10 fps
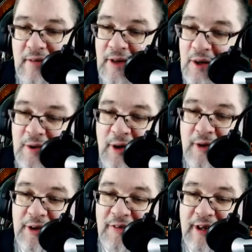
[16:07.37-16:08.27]
No,
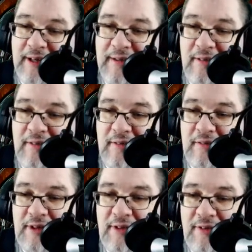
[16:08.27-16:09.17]
you're right.
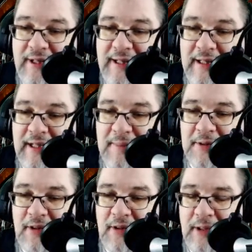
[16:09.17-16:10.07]
You're right.
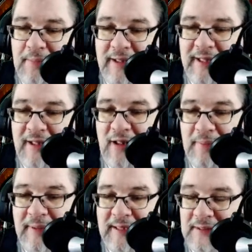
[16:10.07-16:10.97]
Absolutely. But they know
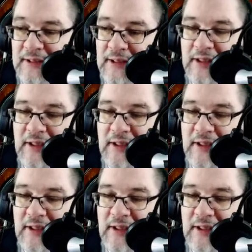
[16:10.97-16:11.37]
best.